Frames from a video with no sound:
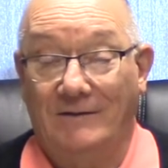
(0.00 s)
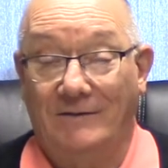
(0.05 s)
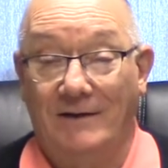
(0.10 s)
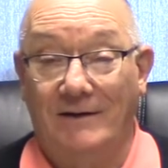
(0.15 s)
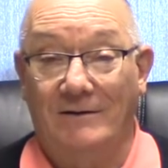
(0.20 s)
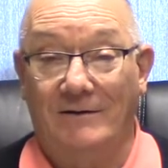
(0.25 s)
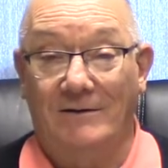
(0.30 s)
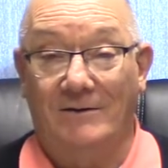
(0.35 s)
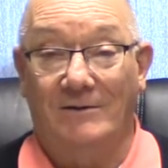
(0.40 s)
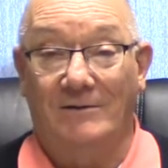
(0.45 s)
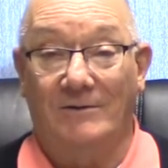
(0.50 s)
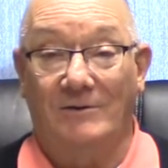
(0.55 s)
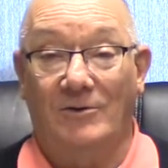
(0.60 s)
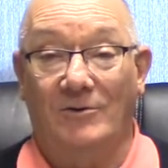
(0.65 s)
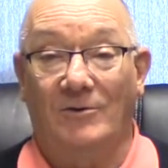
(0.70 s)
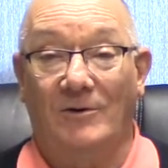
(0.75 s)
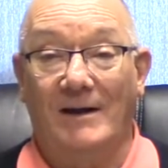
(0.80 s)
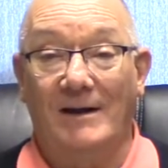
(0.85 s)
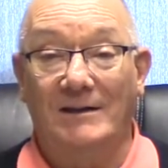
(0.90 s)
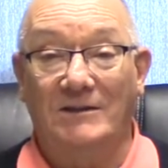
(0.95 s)
There are
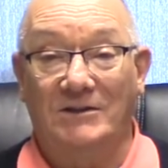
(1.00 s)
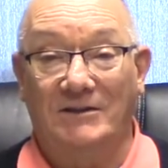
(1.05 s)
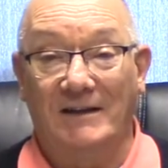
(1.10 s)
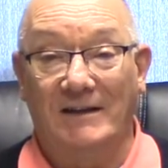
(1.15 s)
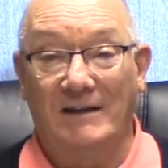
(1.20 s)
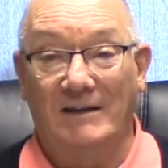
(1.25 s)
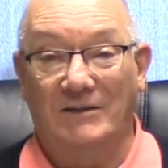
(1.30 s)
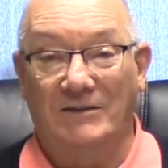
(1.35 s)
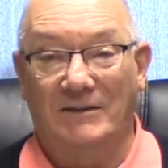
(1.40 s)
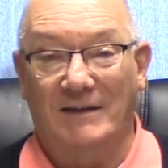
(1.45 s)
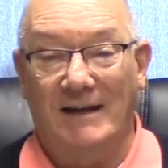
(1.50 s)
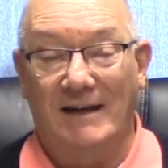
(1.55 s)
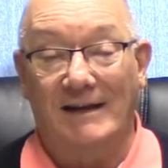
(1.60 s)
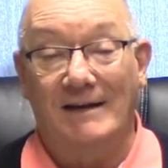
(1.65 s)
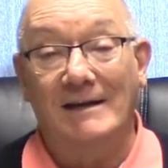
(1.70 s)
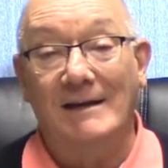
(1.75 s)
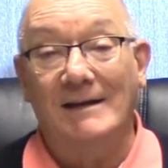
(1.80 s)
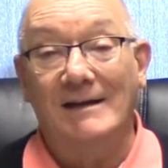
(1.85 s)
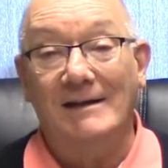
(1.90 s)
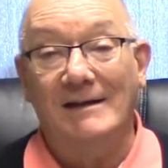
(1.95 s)
crises that
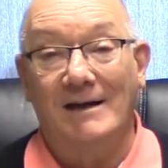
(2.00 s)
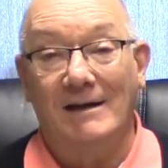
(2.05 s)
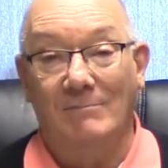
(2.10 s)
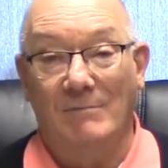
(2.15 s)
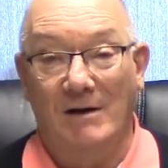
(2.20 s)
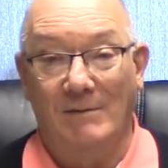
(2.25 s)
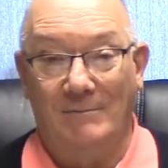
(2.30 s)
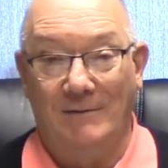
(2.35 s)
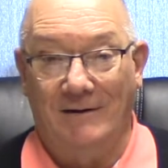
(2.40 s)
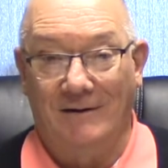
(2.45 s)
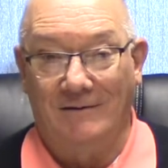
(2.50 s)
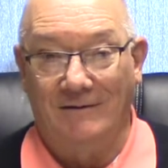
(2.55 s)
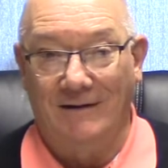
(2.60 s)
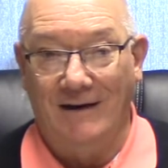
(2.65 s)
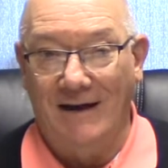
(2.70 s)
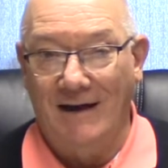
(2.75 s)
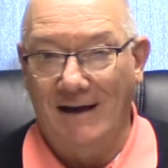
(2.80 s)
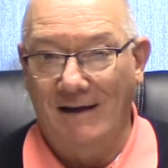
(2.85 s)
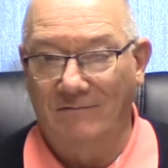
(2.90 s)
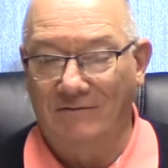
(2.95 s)
come up in our
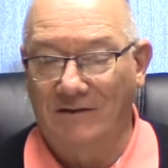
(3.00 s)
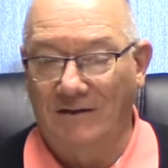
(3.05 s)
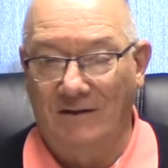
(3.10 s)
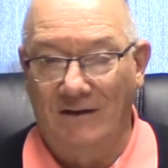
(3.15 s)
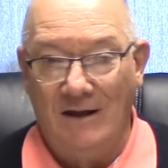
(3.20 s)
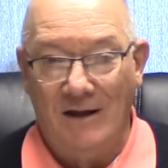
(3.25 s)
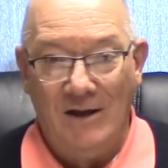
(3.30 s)
lives, and